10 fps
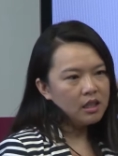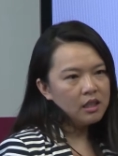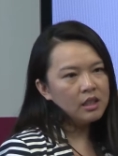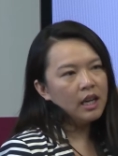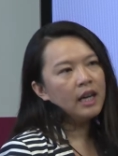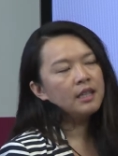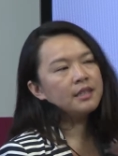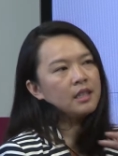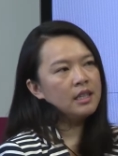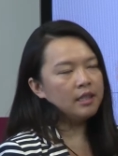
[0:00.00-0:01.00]
now. Yeah,
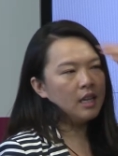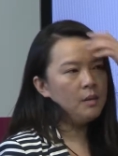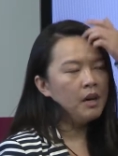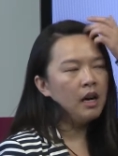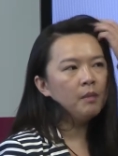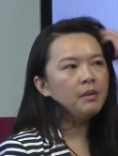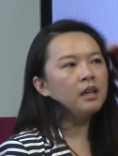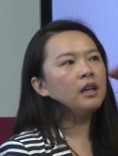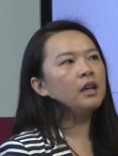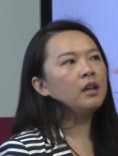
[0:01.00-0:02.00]
it's it's come up.
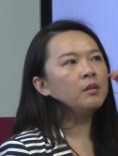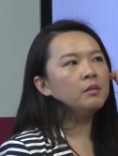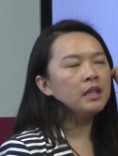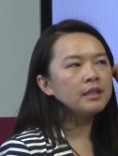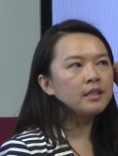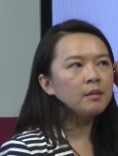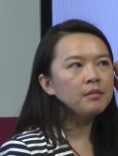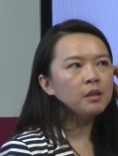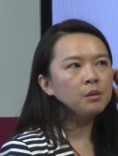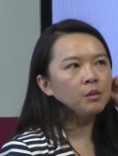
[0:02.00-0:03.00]
Um, it's
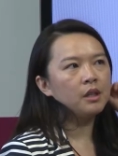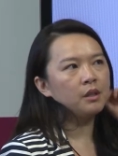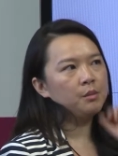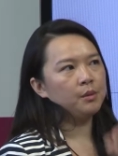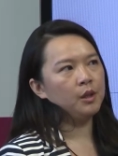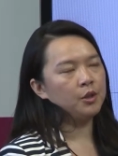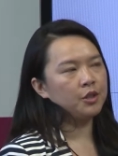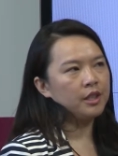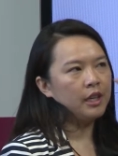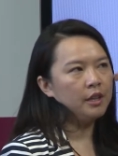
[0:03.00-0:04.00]
something we want to
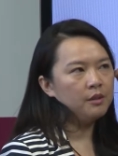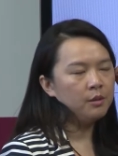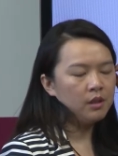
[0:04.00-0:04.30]
approach care.